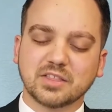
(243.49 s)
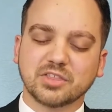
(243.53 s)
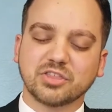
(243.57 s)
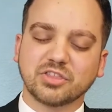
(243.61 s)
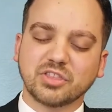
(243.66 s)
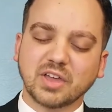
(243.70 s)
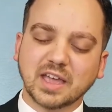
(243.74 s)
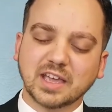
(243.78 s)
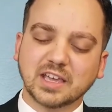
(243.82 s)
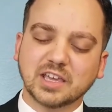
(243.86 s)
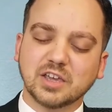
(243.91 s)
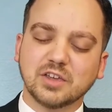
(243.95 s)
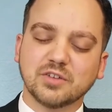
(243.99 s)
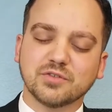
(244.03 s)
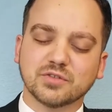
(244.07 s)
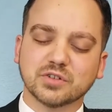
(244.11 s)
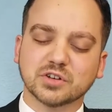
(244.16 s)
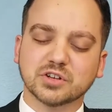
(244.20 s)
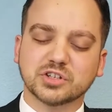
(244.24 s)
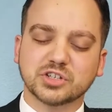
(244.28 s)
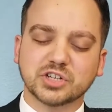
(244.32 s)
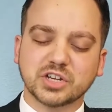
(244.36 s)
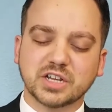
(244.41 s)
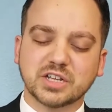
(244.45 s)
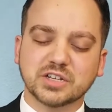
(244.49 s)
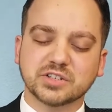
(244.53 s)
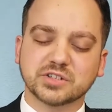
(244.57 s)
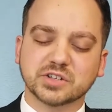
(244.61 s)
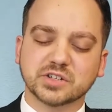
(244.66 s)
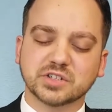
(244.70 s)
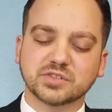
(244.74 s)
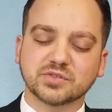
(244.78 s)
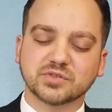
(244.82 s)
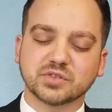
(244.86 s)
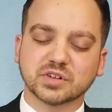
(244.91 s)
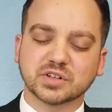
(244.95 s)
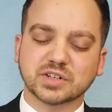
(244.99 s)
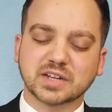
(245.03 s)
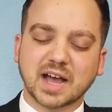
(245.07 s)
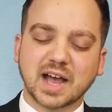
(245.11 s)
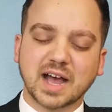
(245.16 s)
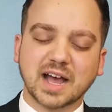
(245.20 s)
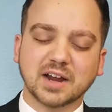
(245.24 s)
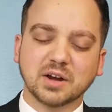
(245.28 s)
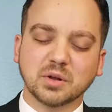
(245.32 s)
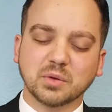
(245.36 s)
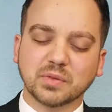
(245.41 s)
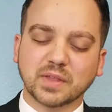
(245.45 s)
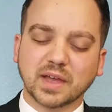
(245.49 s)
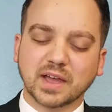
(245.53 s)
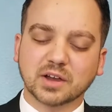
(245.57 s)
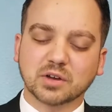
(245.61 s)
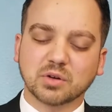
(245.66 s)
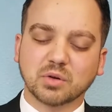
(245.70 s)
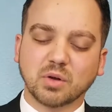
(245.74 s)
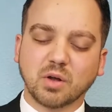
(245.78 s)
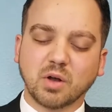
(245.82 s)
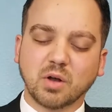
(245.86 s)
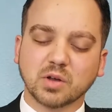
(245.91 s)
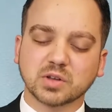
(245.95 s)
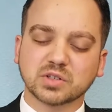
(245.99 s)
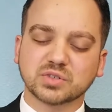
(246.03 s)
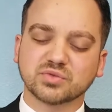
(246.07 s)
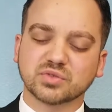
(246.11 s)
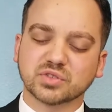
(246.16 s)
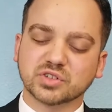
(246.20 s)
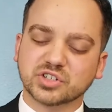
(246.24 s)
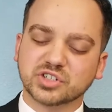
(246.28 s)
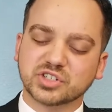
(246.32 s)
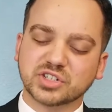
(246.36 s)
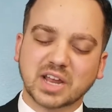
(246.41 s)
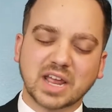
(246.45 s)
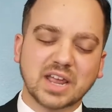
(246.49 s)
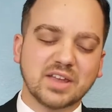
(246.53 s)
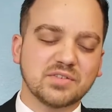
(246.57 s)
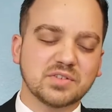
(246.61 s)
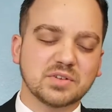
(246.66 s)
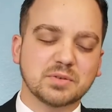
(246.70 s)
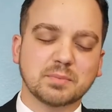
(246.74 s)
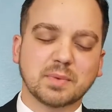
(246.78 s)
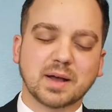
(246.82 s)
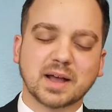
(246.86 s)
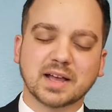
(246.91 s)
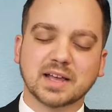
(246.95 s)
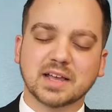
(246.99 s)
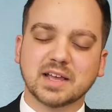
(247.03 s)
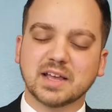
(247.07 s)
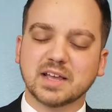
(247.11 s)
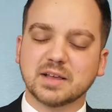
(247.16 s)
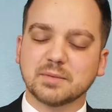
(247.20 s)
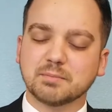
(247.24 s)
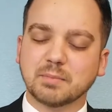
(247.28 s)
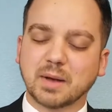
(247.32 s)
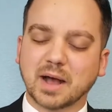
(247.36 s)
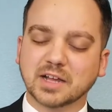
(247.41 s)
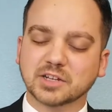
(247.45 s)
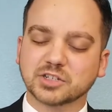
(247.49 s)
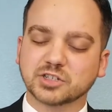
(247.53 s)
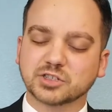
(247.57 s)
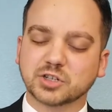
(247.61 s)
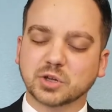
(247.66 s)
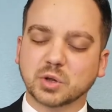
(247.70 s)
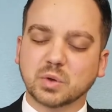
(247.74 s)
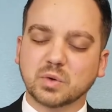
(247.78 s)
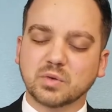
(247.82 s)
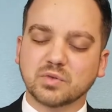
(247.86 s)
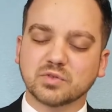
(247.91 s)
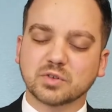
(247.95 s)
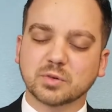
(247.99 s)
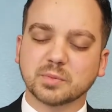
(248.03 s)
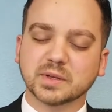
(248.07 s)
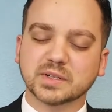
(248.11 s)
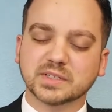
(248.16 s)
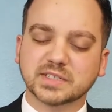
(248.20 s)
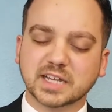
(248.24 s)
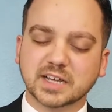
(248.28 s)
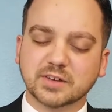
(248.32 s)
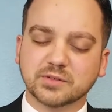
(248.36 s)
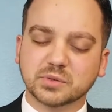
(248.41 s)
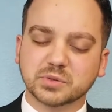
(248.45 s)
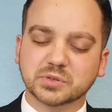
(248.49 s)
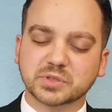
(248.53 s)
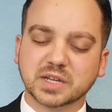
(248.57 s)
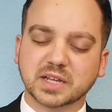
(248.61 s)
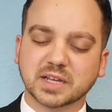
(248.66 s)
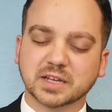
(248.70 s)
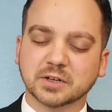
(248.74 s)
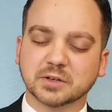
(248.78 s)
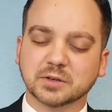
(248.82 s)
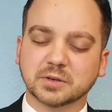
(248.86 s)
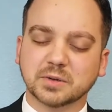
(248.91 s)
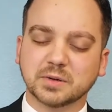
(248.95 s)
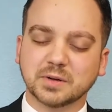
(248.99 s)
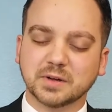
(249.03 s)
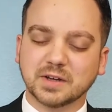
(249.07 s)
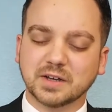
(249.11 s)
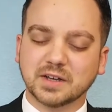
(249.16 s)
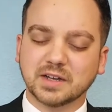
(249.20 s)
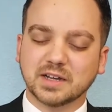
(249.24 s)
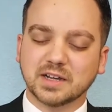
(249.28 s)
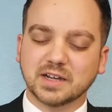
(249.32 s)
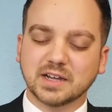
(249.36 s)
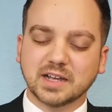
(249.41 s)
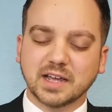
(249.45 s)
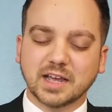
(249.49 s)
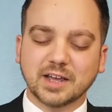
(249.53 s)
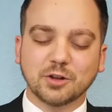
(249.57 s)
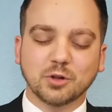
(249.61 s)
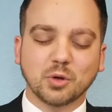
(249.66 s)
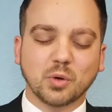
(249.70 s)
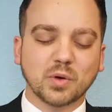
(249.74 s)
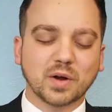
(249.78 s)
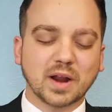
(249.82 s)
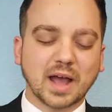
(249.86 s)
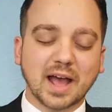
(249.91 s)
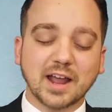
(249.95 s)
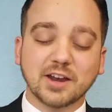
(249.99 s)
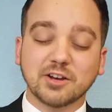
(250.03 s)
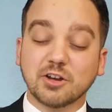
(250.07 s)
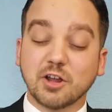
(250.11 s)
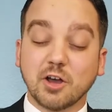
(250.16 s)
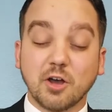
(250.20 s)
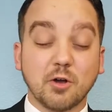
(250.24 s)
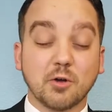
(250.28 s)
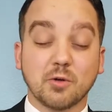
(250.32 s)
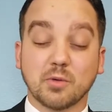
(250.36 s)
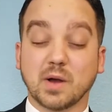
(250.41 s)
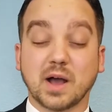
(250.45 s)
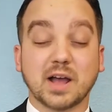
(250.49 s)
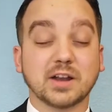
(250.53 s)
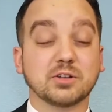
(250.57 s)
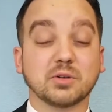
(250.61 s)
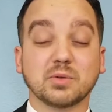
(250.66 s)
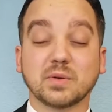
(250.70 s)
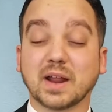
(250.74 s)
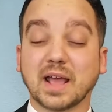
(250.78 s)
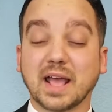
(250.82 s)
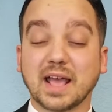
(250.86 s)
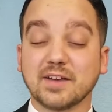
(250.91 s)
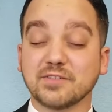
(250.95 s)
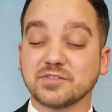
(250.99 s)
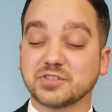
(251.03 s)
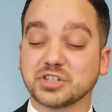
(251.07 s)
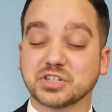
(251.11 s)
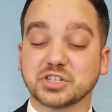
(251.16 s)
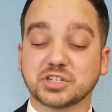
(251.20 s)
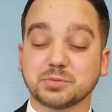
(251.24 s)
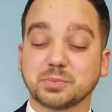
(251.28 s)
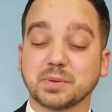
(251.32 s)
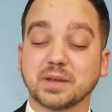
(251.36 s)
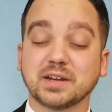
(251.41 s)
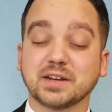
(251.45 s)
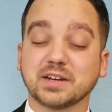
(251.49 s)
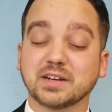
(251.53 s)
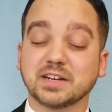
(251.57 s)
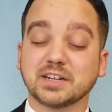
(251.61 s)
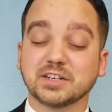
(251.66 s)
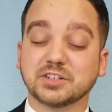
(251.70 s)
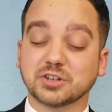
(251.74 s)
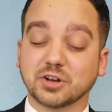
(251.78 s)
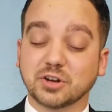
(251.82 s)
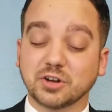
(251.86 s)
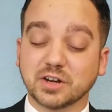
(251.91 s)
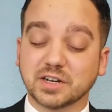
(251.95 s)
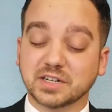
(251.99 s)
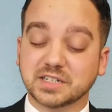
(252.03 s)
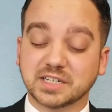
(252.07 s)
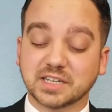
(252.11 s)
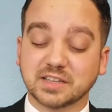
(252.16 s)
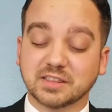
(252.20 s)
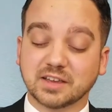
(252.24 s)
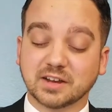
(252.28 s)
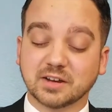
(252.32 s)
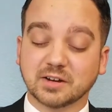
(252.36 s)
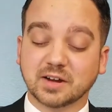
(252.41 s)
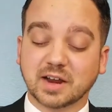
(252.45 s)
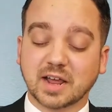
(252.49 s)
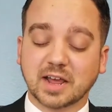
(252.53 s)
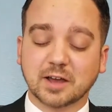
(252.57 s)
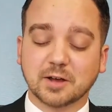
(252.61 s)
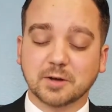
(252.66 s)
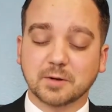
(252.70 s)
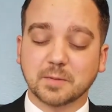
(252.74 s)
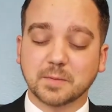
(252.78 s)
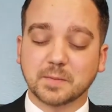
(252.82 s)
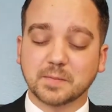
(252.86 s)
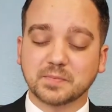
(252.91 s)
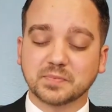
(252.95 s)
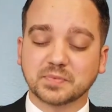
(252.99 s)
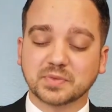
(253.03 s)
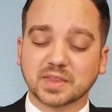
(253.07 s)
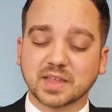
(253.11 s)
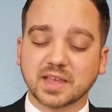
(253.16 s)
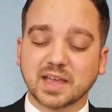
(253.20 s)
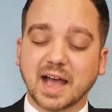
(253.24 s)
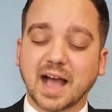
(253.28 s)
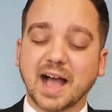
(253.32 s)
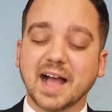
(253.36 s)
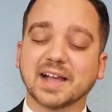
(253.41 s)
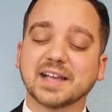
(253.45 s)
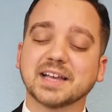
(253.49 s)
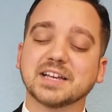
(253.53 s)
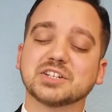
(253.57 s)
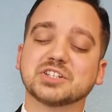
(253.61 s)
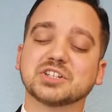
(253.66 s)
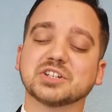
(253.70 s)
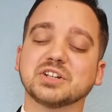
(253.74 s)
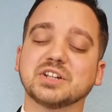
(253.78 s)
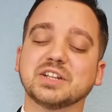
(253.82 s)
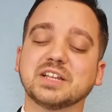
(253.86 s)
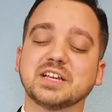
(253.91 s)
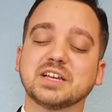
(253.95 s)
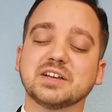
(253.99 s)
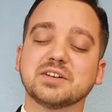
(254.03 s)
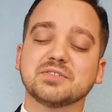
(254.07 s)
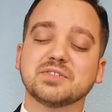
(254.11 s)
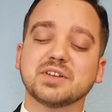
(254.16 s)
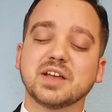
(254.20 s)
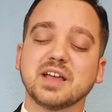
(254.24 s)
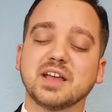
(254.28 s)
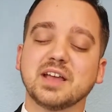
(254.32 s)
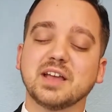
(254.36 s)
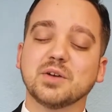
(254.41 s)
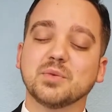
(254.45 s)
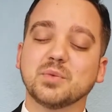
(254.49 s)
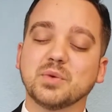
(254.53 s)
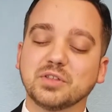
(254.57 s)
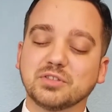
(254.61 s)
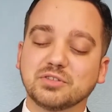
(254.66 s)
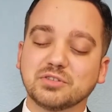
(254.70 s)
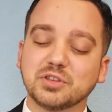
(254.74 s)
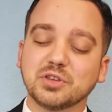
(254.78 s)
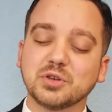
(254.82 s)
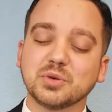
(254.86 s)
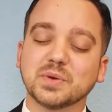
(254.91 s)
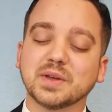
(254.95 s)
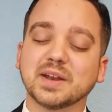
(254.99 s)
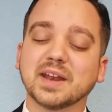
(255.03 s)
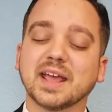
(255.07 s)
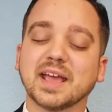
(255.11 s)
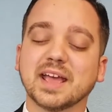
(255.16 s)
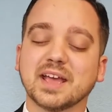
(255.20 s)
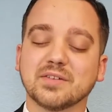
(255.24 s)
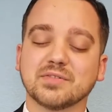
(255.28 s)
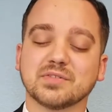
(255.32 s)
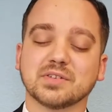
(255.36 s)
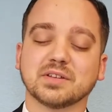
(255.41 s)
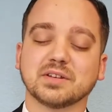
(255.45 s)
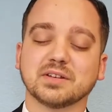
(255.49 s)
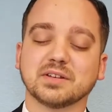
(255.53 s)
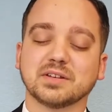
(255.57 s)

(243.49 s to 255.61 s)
Thank you for Jesus, for dying on that cross, for saving my, my soul from a devil's hell. And Lord, I know I don't have to spend an eternity there now. I get to live with you in heaven.